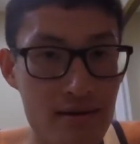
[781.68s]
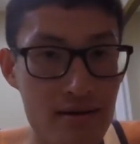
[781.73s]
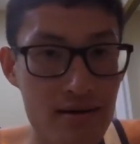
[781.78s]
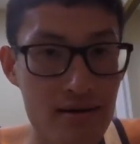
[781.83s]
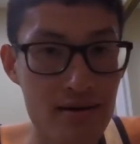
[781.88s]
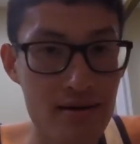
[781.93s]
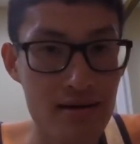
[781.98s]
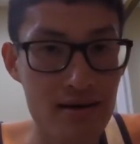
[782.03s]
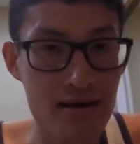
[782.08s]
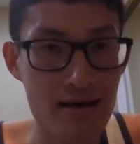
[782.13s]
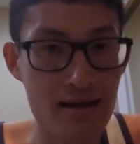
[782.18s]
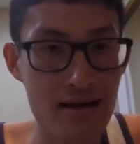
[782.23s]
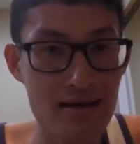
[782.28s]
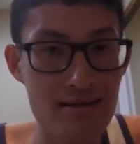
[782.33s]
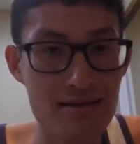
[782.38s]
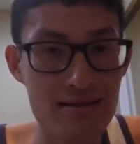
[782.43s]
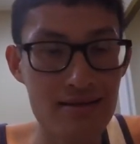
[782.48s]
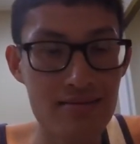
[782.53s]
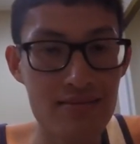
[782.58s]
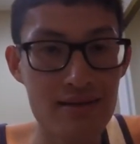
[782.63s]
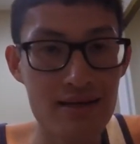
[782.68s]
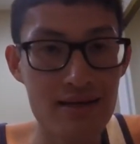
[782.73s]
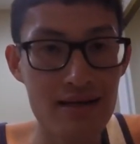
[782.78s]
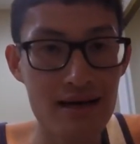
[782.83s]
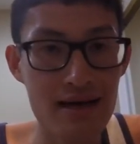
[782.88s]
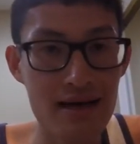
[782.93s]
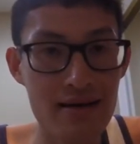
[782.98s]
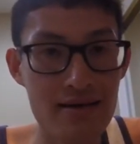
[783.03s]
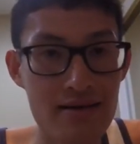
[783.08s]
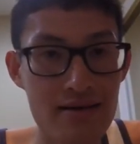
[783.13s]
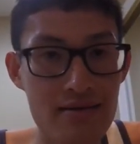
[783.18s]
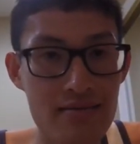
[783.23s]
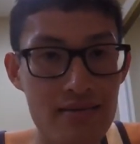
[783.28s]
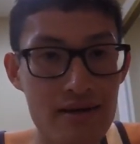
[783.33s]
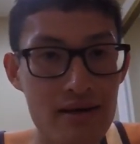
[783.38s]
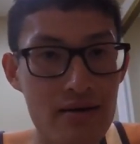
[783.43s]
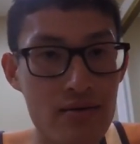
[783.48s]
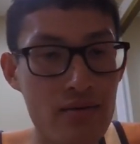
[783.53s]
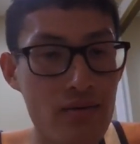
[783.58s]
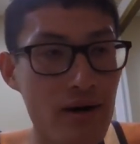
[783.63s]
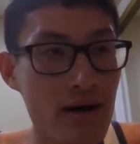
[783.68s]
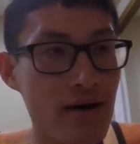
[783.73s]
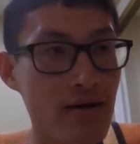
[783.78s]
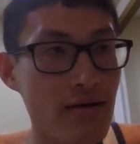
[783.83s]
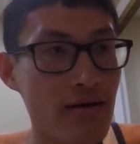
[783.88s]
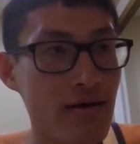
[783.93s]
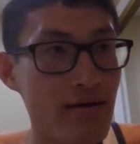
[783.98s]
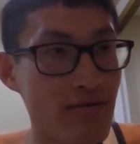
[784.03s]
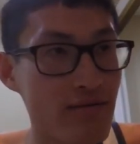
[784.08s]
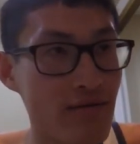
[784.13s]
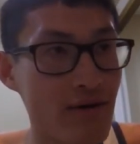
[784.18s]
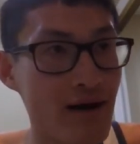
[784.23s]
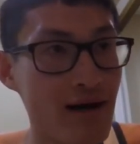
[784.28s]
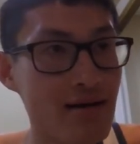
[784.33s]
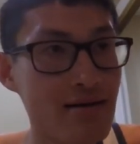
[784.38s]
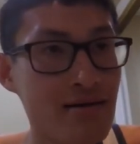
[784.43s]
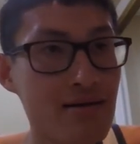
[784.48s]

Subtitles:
yeah, that's something that I need to be aware of, right?